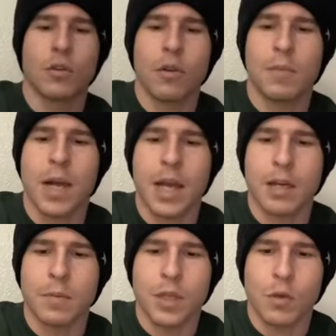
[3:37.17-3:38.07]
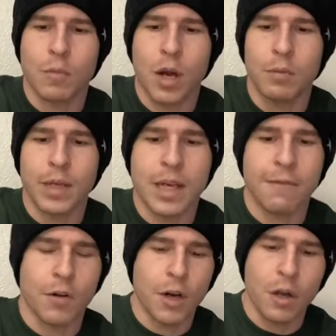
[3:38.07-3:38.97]
through their mind, but you'd probably
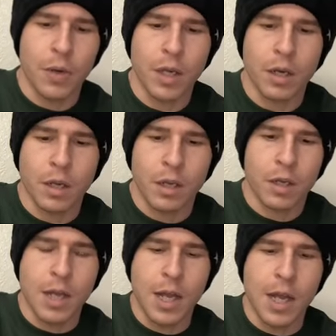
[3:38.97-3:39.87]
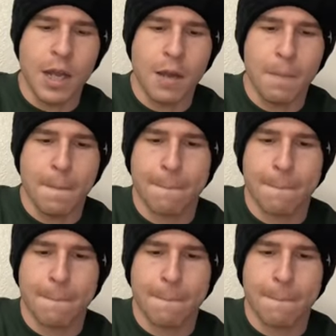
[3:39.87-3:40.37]
never know it. Because